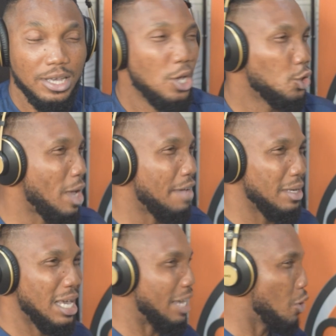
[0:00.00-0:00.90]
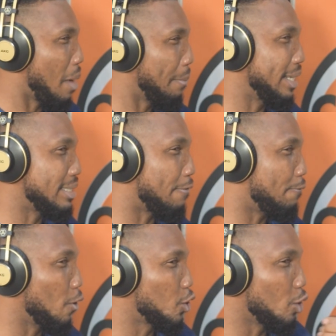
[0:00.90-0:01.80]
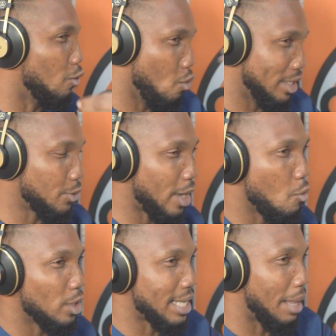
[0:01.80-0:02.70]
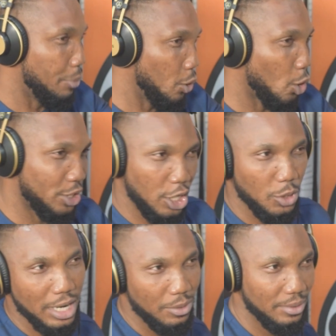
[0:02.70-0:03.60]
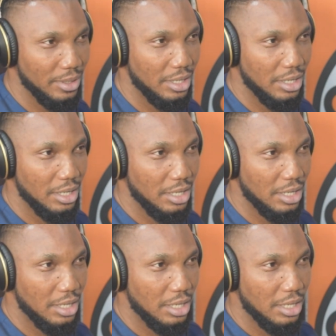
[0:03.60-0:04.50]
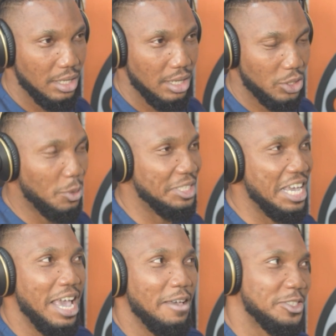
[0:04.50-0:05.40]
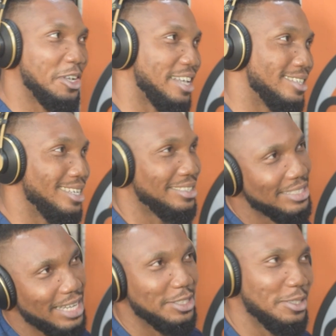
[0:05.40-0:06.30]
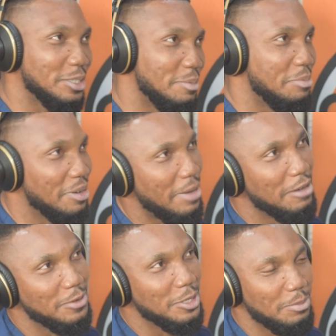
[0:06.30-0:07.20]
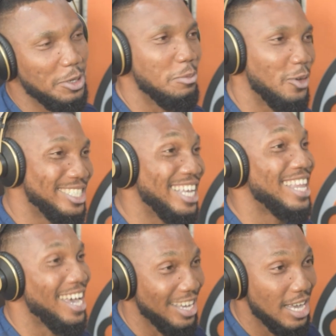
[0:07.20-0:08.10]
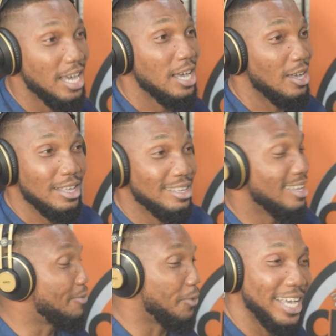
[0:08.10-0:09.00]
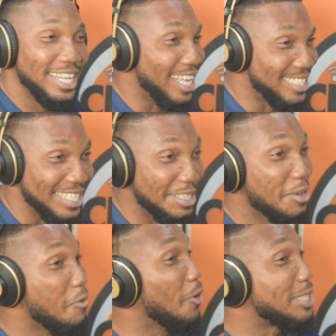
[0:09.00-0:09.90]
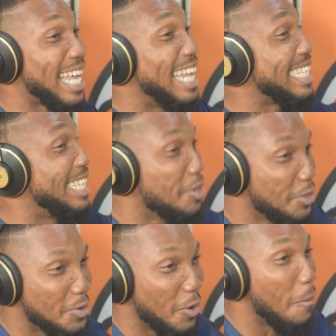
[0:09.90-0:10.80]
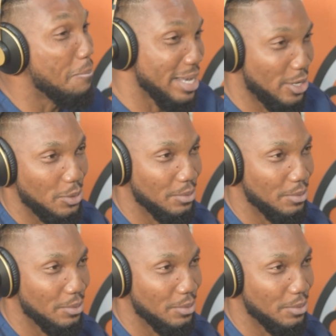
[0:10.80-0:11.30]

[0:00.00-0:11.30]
So a human being is a function of words. That's why words can build or tear you down. Someone say, sticks and stones may break my bones, but your voice. It's a lie. Forget that thing. Words can kill you or make you.